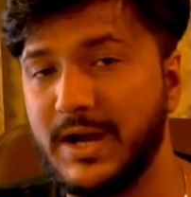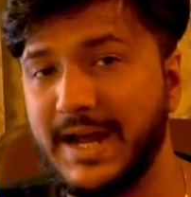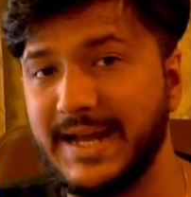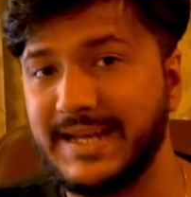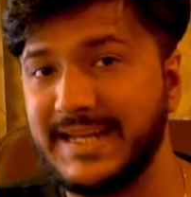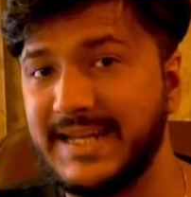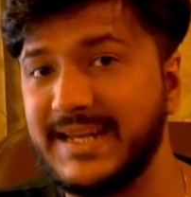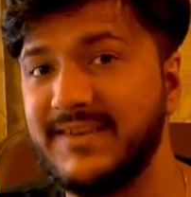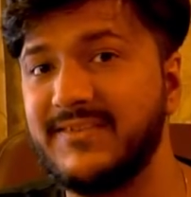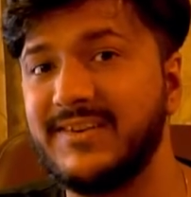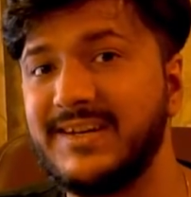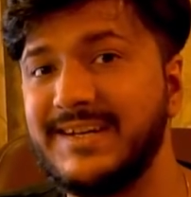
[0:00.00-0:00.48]

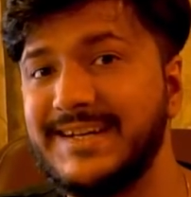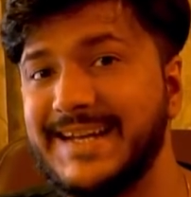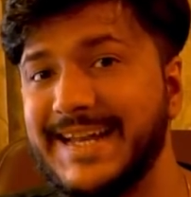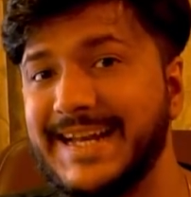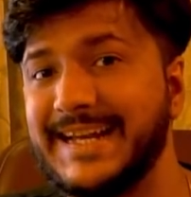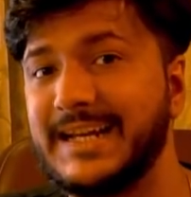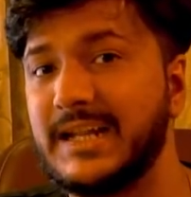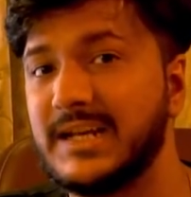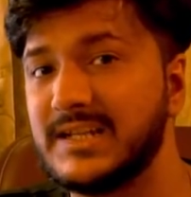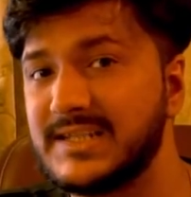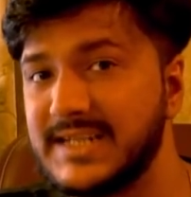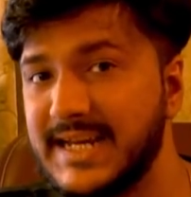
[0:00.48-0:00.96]
And even
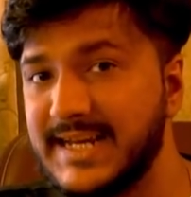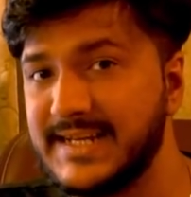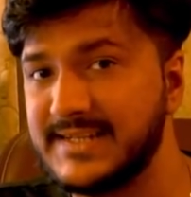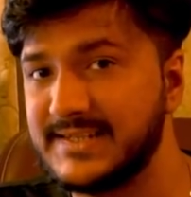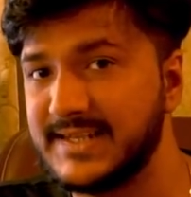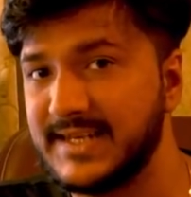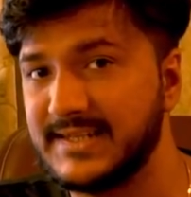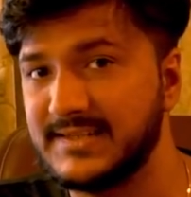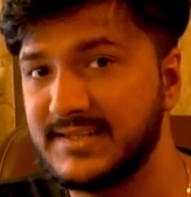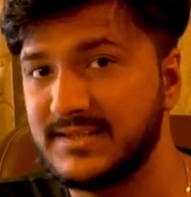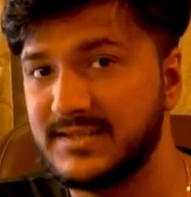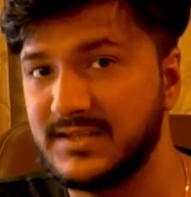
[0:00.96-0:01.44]
data science
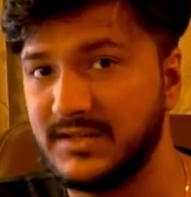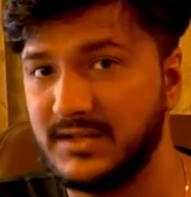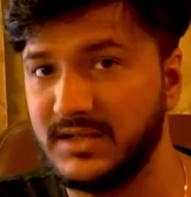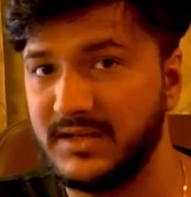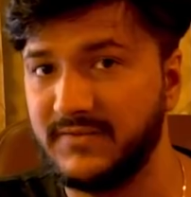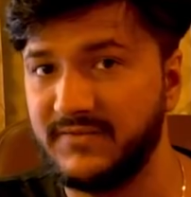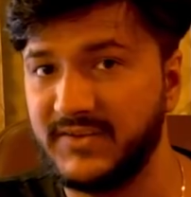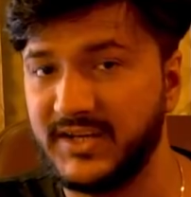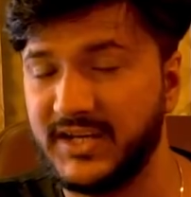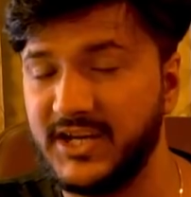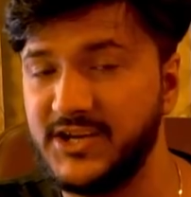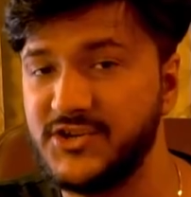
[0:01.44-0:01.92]
as a
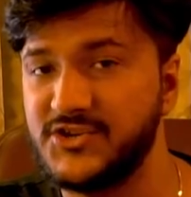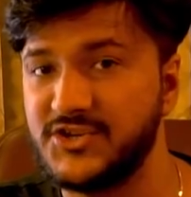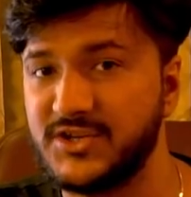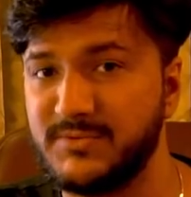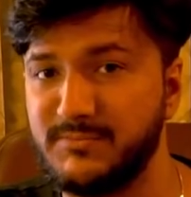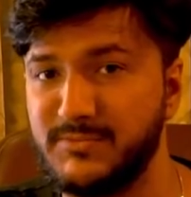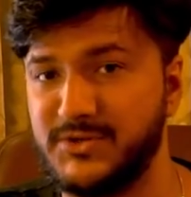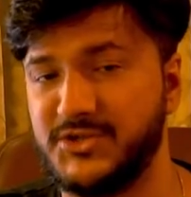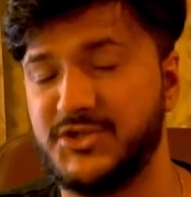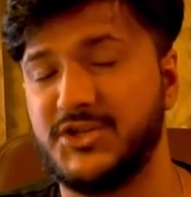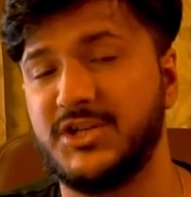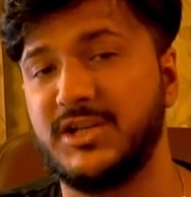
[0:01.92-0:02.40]

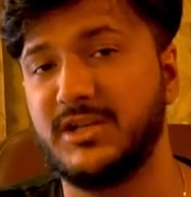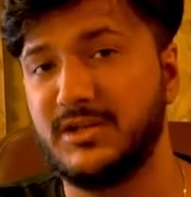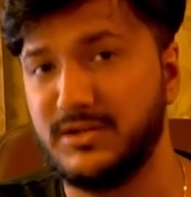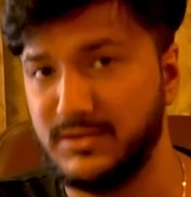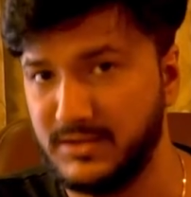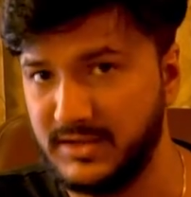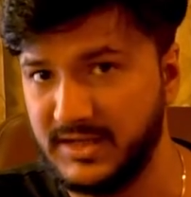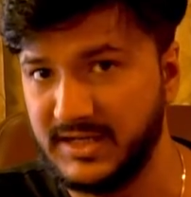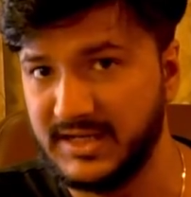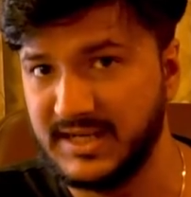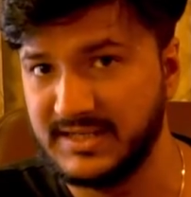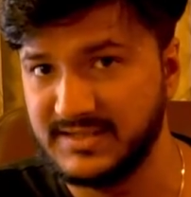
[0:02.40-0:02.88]
certification, machine
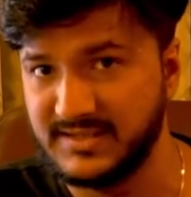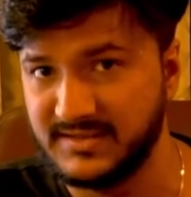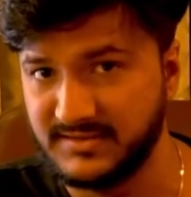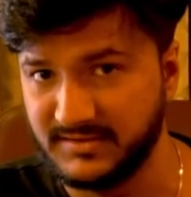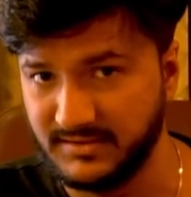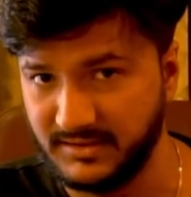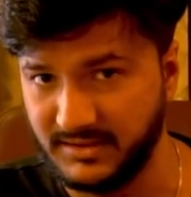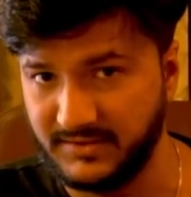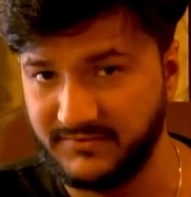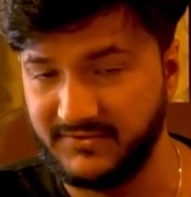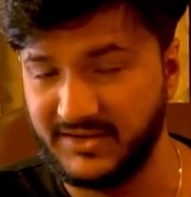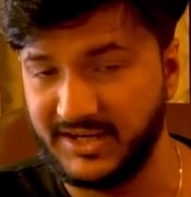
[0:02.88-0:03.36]
learning as a
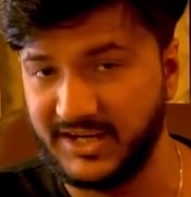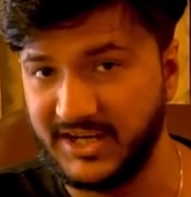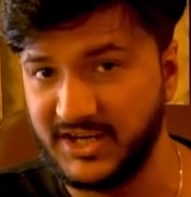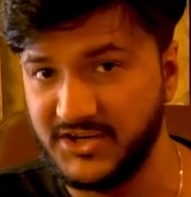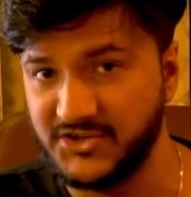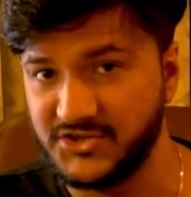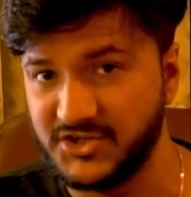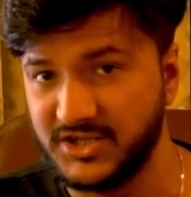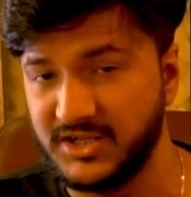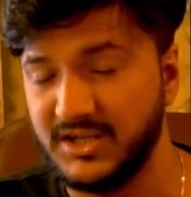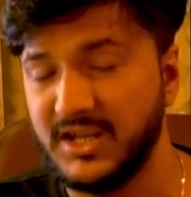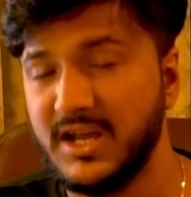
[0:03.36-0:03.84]

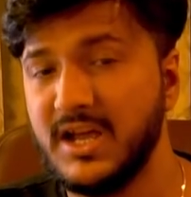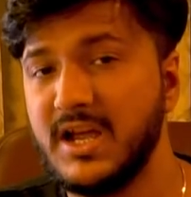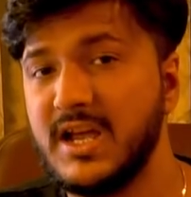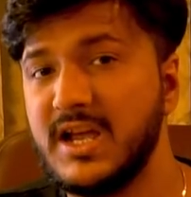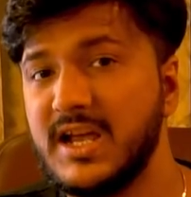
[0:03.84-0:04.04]
certification